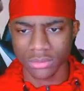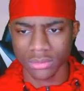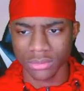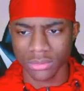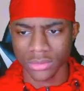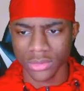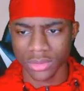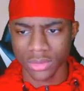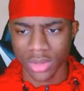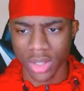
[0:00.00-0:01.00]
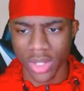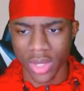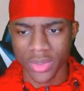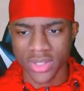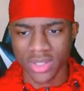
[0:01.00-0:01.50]
him. Oh yeah,
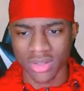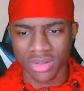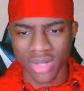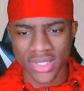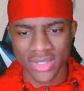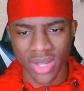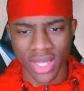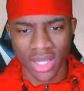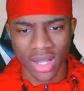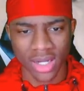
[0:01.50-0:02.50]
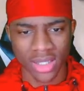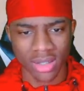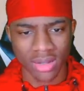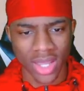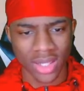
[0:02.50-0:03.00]
we still oh, they still got Lonnie. Okay, the